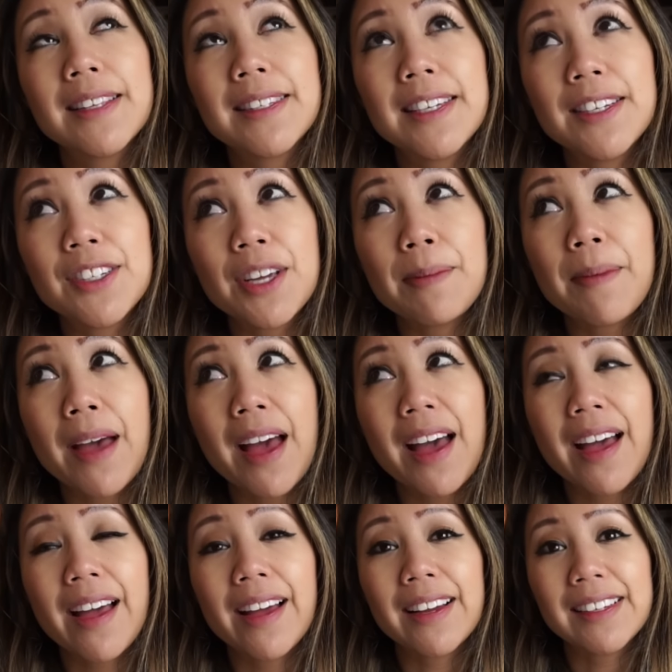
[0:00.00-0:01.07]
T J
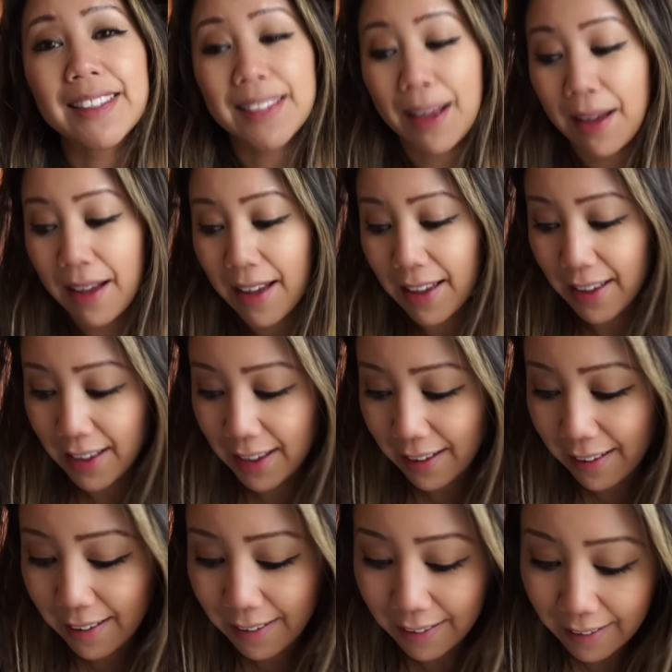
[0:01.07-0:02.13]
Maxx.
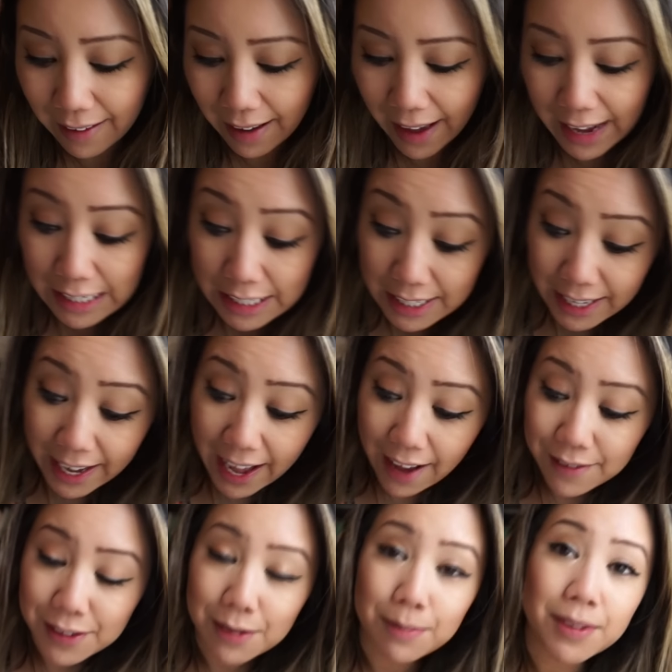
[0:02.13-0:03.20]
Uh, actually, I
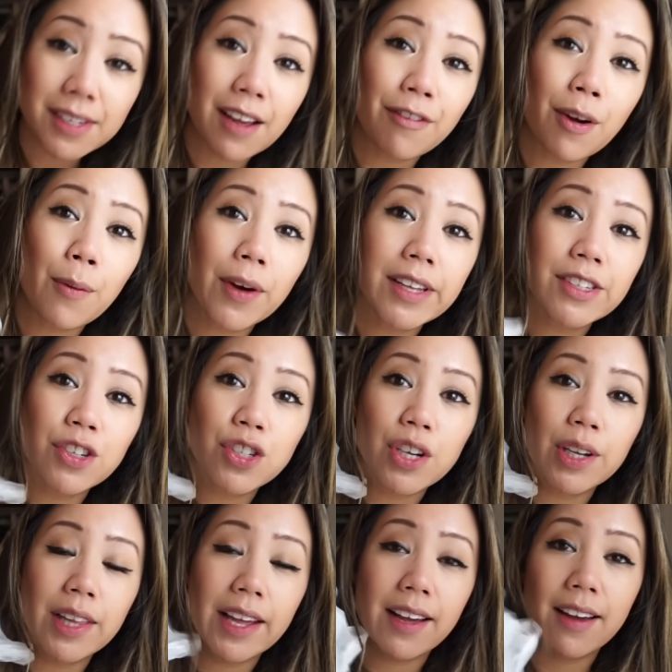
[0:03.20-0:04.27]
have some stuff I wanted to
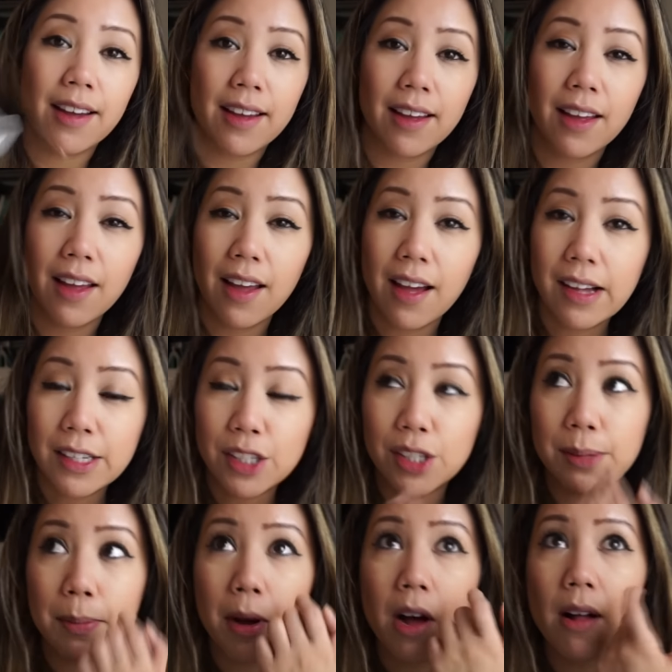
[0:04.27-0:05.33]
share, like a
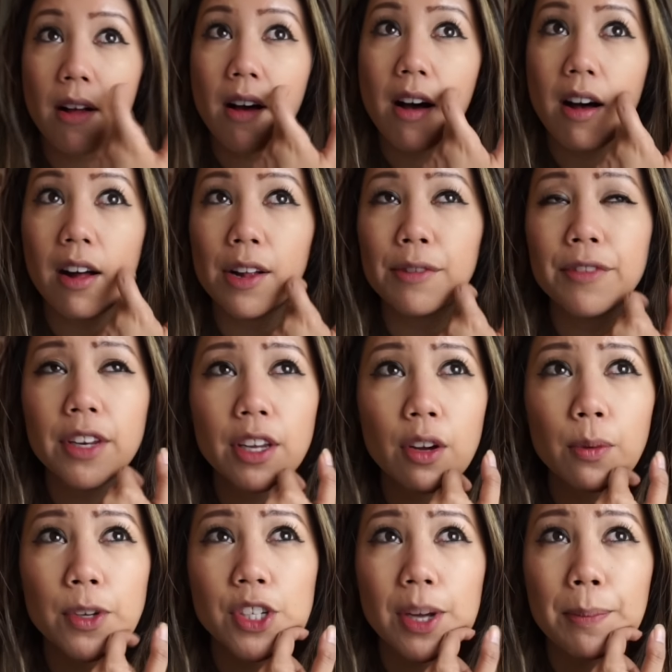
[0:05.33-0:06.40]
small haul
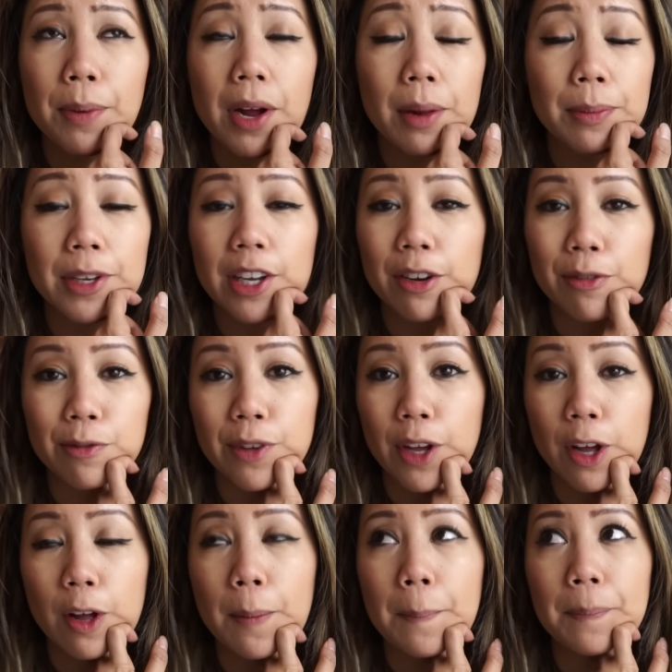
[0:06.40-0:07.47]
video, which I'm probably gonna
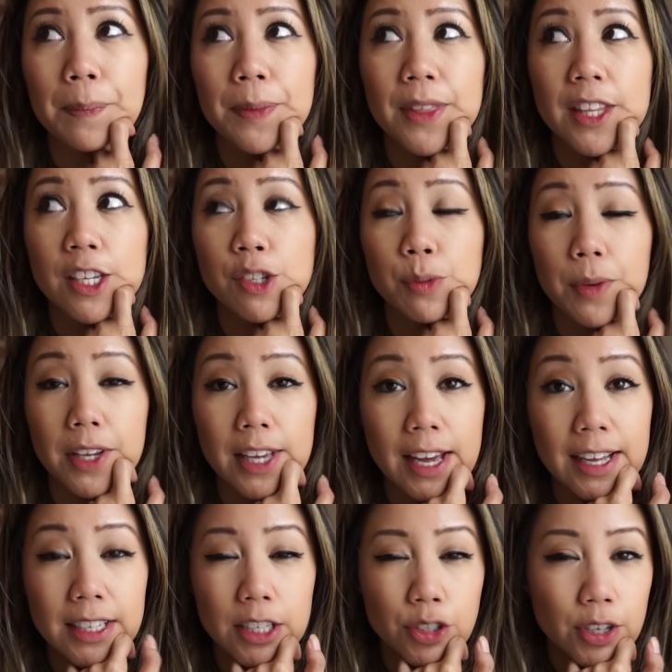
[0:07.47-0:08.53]
film this
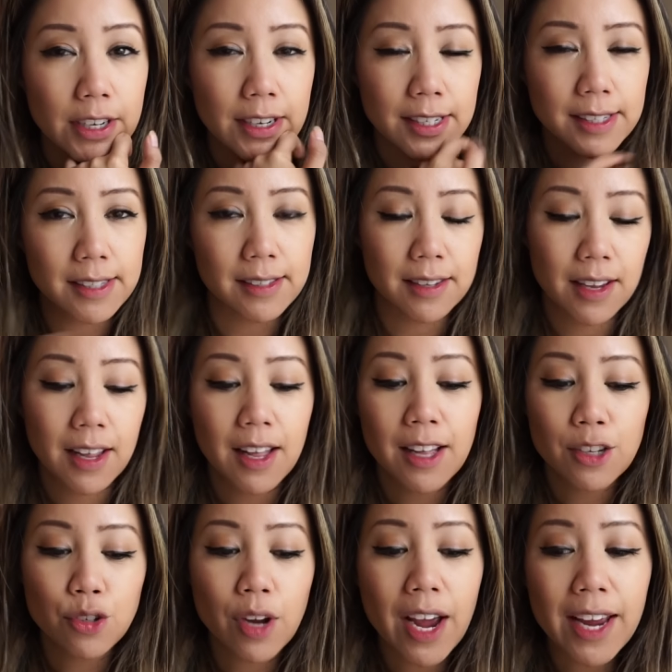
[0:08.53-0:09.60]
weekend. I'll try to s
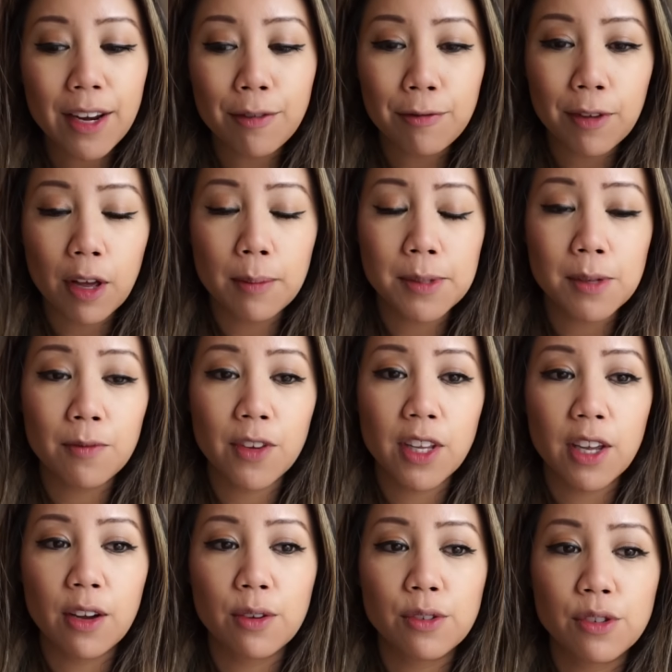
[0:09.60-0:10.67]
try to film some
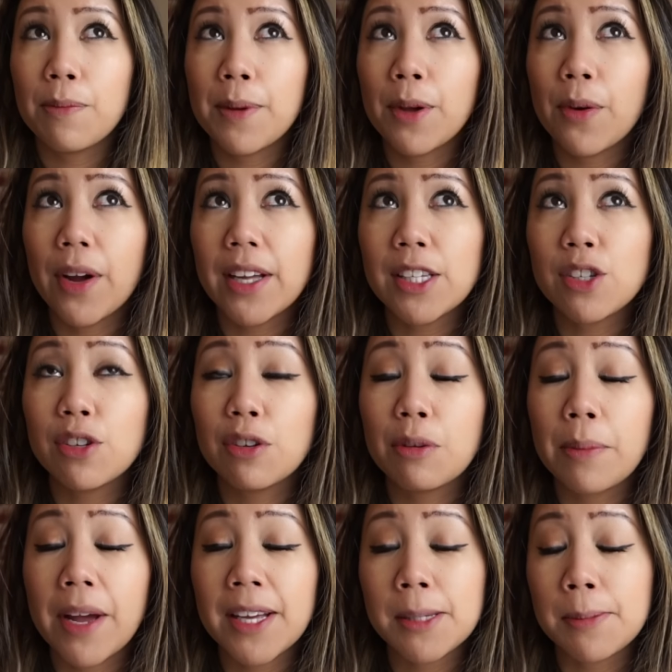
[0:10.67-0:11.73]
videos. I've been going to
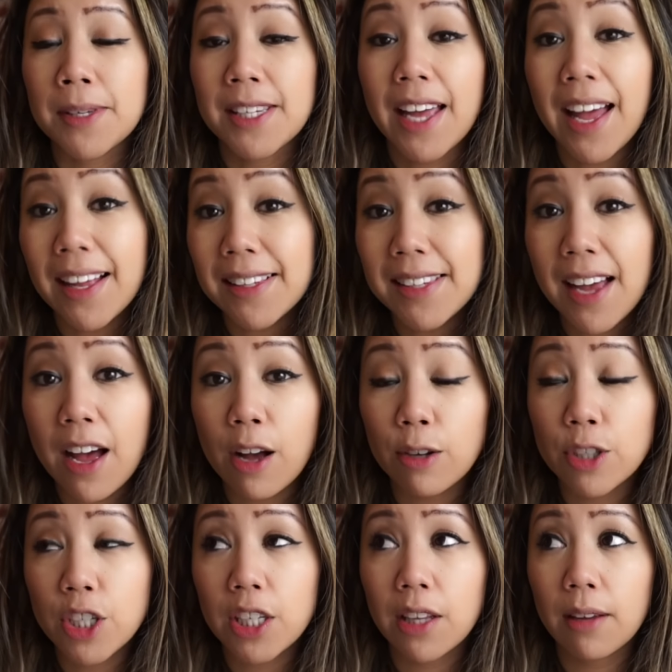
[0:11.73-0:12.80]
my husband's aunt's
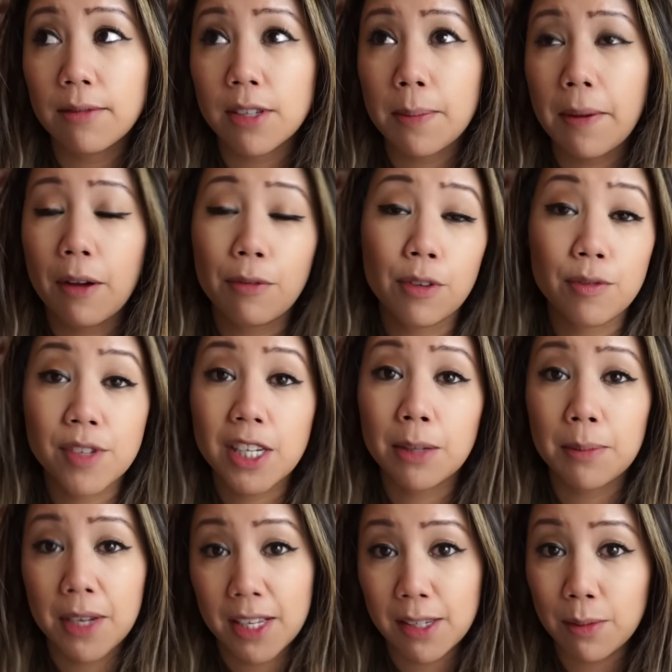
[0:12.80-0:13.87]
house. She lives about
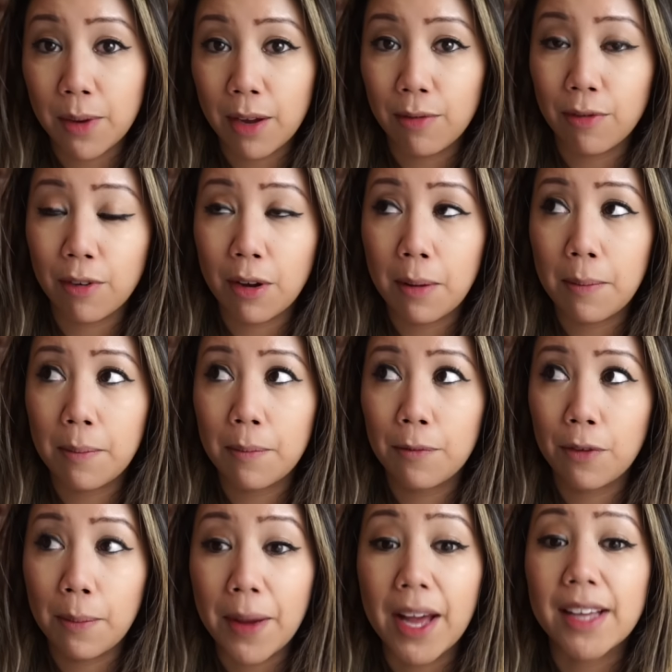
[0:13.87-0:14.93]
fifteen minutes away from
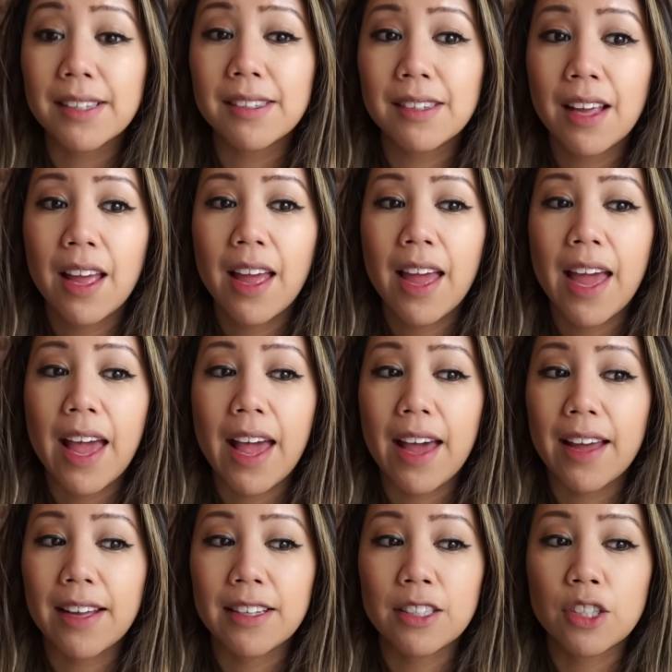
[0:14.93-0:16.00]
from us,
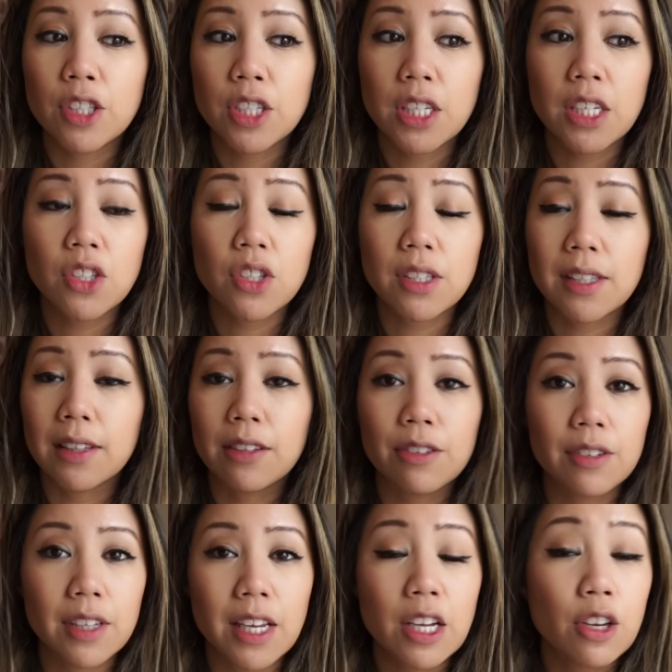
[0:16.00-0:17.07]
and she just
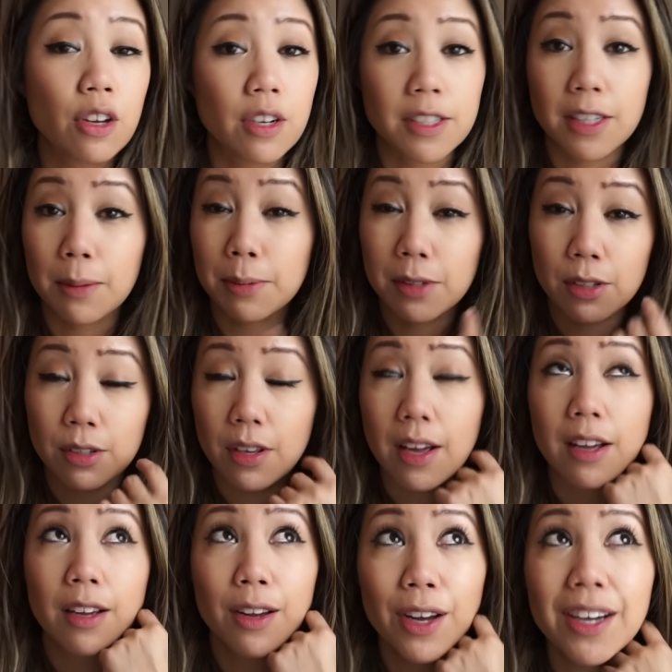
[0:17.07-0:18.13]
literally cooks up
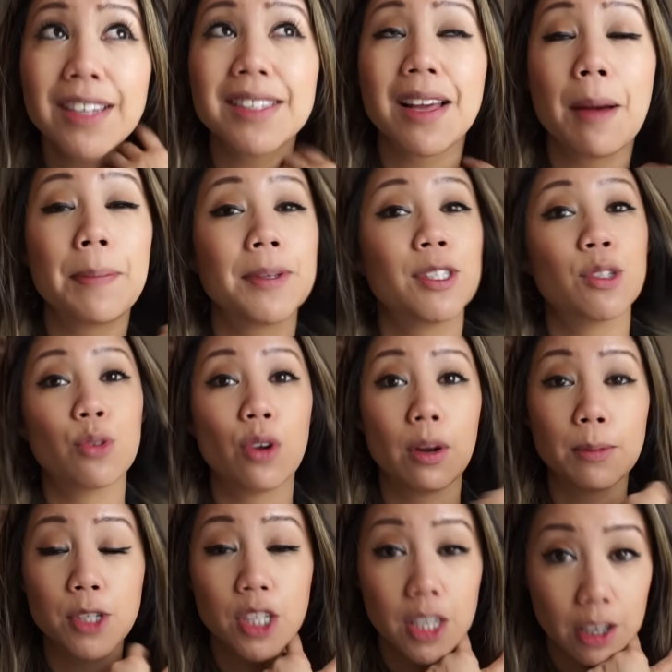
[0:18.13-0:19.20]
cooks up a
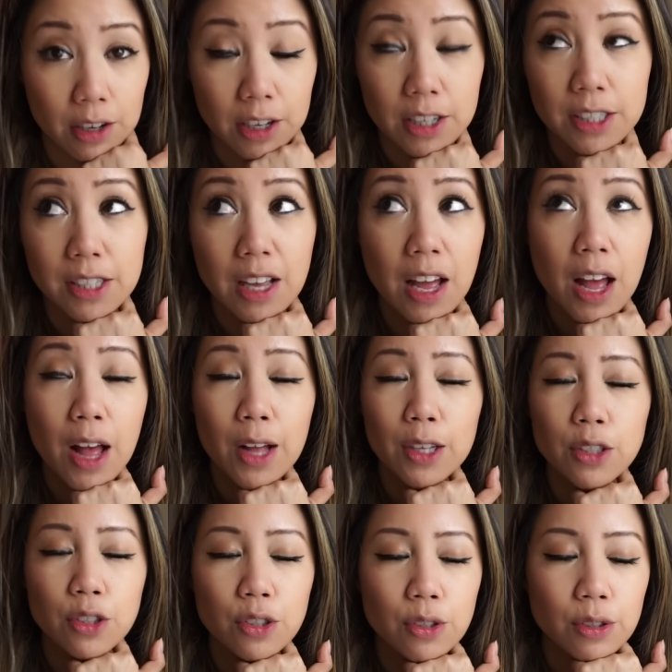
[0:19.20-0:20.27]
storm. She cooks
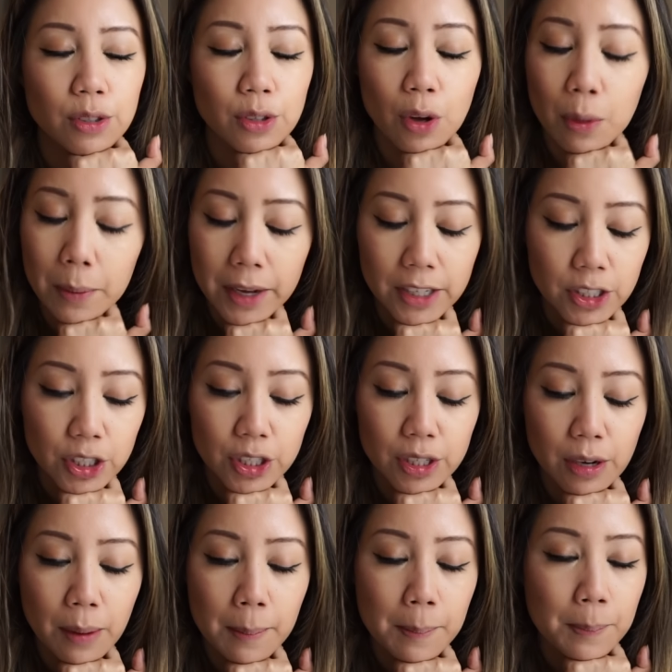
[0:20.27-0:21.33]
so
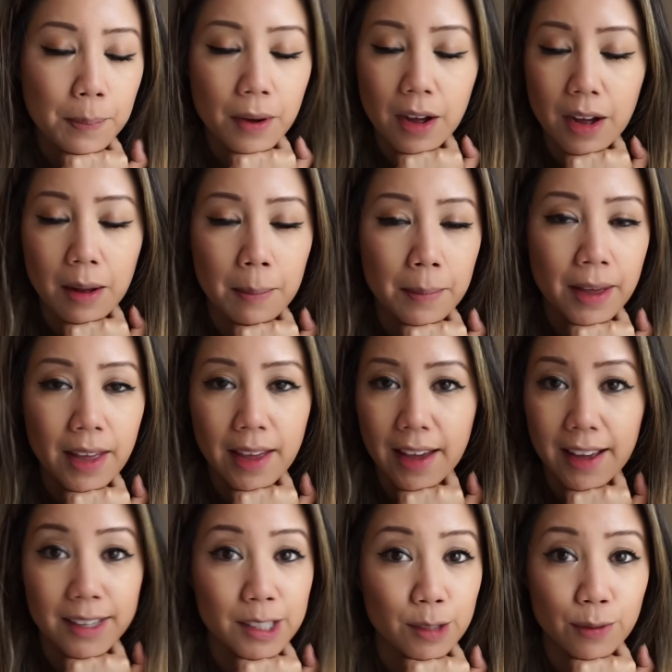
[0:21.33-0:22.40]
much bomb
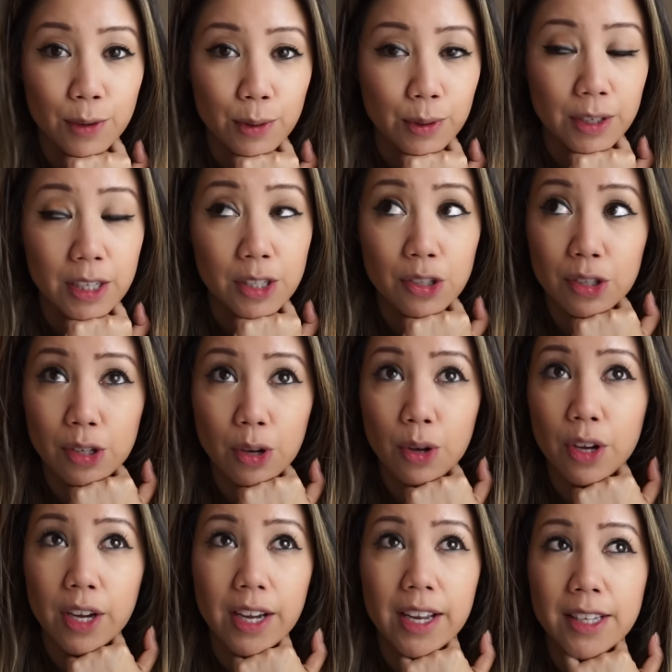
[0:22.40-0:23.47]
ass food. It's
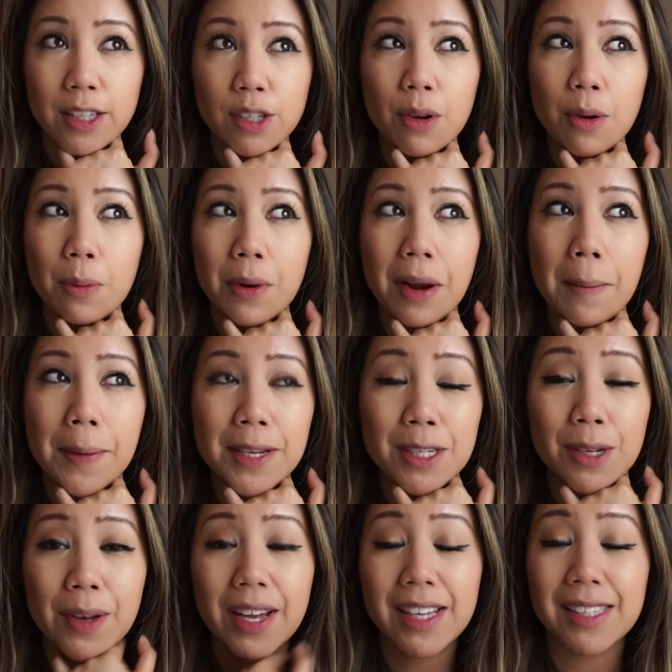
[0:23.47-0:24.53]
so good. So what I've been
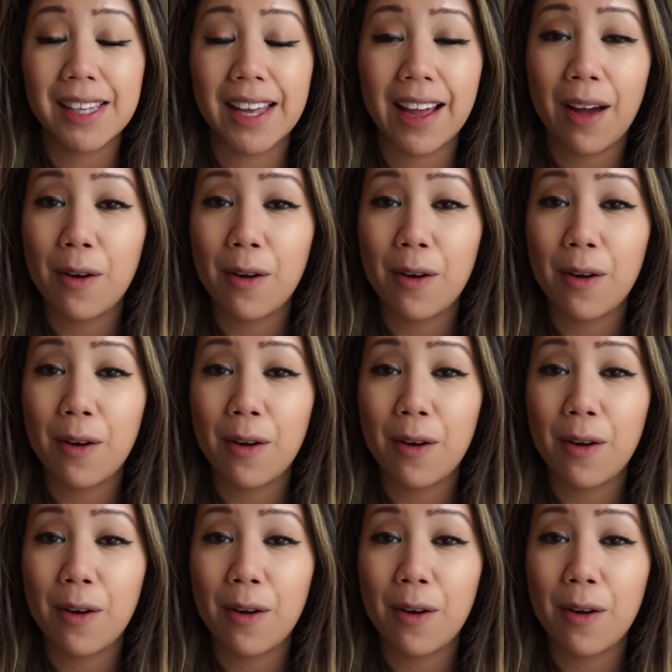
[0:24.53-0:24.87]
doing is, like,